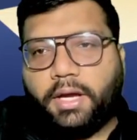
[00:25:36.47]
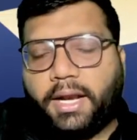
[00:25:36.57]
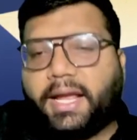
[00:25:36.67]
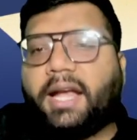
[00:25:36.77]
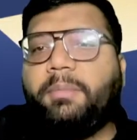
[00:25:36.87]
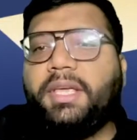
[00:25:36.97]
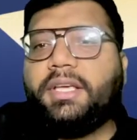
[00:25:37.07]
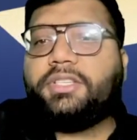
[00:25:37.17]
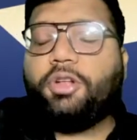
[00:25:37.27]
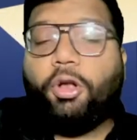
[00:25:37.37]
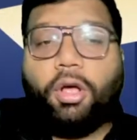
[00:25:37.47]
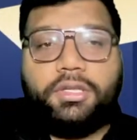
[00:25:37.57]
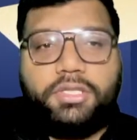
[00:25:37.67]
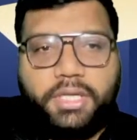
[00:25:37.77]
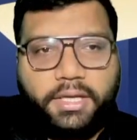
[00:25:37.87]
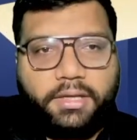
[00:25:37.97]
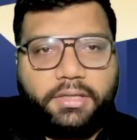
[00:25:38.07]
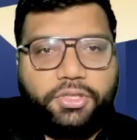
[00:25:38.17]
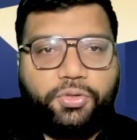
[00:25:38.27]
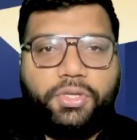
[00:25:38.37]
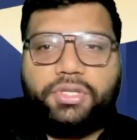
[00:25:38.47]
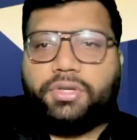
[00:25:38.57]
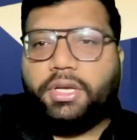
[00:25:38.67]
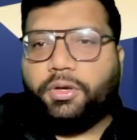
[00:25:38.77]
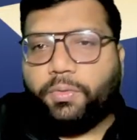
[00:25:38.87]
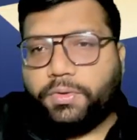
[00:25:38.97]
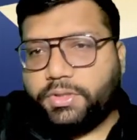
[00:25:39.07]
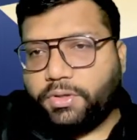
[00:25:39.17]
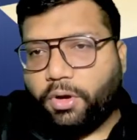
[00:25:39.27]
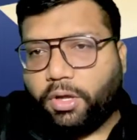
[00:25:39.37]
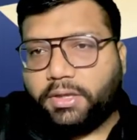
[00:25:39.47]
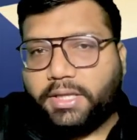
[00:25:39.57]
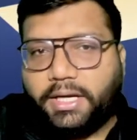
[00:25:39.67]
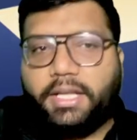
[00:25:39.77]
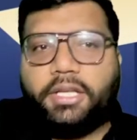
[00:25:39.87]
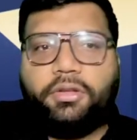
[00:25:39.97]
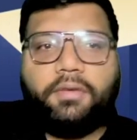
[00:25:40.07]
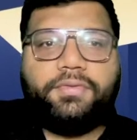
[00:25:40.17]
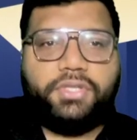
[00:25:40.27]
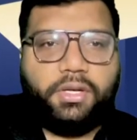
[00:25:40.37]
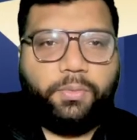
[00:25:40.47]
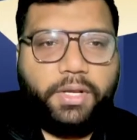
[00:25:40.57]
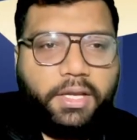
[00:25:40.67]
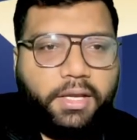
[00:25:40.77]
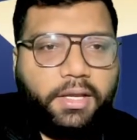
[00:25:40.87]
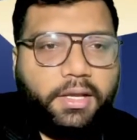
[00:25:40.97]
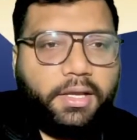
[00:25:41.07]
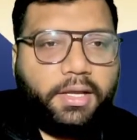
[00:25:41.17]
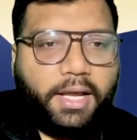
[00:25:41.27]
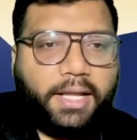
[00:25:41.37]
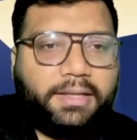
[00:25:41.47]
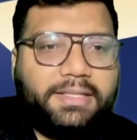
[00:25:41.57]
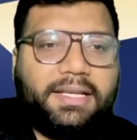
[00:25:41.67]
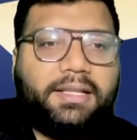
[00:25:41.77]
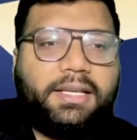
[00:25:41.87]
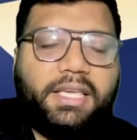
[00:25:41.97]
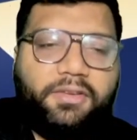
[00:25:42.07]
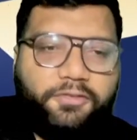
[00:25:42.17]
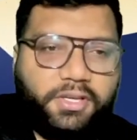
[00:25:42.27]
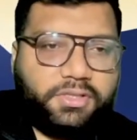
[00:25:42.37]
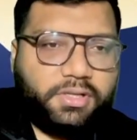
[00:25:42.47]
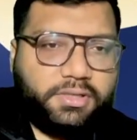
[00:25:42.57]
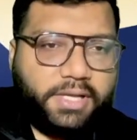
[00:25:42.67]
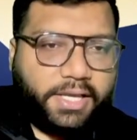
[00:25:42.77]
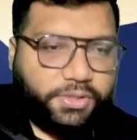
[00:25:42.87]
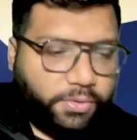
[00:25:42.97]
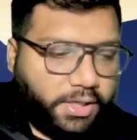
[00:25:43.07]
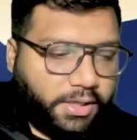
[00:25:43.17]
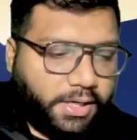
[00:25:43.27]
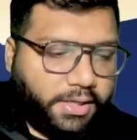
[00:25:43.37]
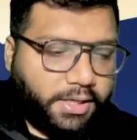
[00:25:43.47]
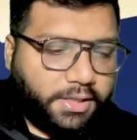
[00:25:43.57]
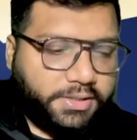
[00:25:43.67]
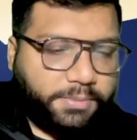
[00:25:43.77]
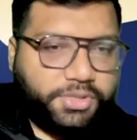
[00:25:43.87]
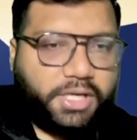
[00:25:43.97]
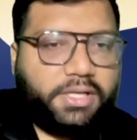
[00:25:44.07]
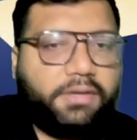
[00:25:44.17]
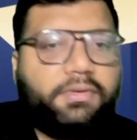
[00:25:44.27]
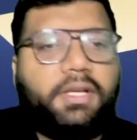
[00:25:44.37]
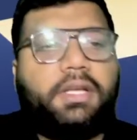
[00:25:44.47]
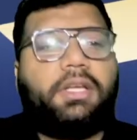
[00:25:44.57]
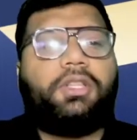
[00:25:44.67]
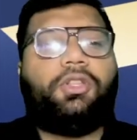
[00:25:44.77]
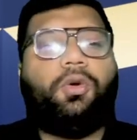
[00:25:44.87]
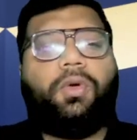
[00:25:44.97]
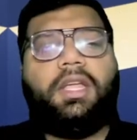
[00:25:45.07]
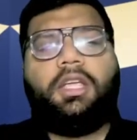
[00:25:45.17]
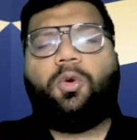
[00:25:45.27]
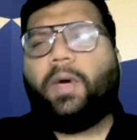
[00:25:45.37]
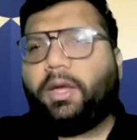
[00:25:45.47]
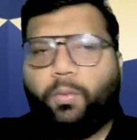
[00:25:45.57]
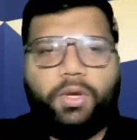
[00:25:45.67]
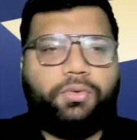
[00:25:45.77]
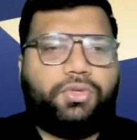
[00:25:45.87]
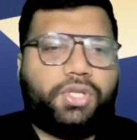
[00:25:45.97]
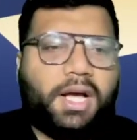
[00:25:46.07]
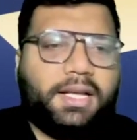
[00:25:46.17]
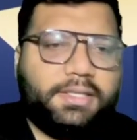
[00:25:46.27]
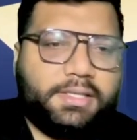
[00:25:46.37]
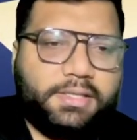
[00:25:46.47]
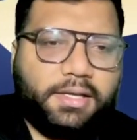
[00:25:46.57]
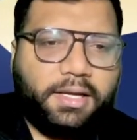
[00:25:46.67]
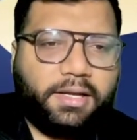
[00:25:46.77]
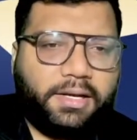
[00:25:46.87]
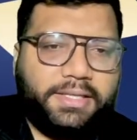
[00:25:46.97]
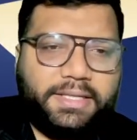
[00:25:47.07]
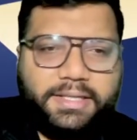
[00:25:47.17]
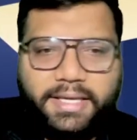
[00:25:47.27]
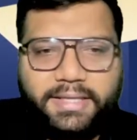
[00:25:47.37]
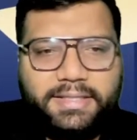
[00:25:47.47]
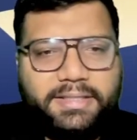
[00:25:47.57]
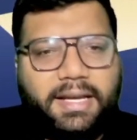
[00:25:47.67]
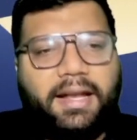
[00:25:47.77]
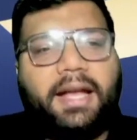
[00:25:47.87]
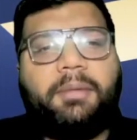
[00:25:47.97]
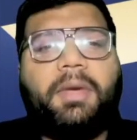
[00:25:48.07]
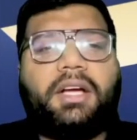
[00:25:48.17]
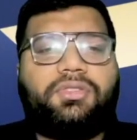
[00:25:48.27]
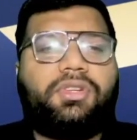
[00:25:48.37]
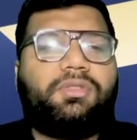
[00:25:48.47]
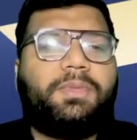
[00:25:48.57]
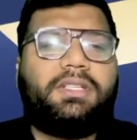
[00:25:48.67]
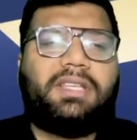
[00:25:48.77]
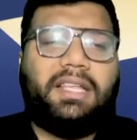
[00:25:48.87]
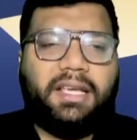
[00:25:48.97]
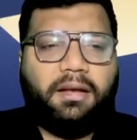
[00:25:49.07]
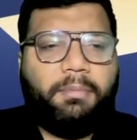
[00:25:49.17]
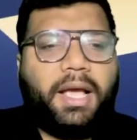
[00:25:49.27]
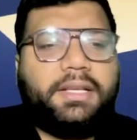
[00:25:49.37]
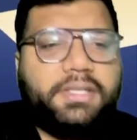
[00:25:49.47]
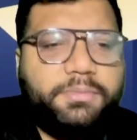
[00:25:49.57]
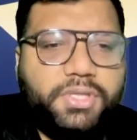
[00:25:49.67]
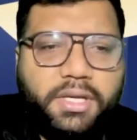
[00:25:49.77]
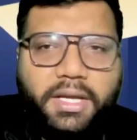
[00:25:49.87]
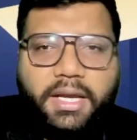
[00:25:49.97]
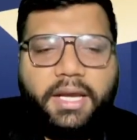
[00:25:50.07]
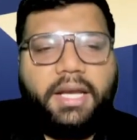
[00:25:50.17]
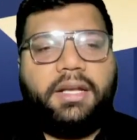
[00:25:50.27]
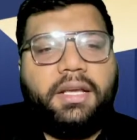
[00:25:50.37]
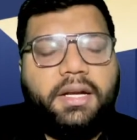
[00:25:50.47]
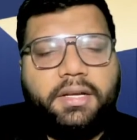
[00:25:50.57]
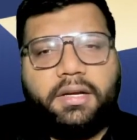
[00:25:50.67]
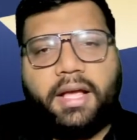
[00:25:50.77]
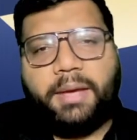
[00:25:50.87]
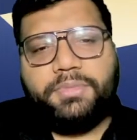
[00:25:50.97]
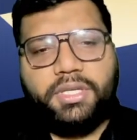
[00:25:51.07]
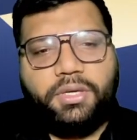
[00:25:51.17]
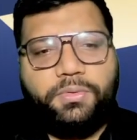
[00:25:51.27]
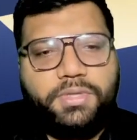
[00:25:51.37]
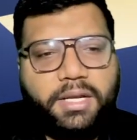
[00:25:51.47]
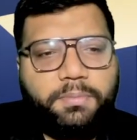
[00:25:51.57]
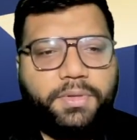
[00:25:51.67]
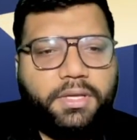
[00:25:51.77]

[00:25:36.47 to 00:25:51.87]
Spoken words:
Unacademy is launching Judiciary Notes on 30th of January, and these are the key features. As you can get subjective theory, quick view charts, recent cases and landmark judgments, legal maxims, integrated MCQs and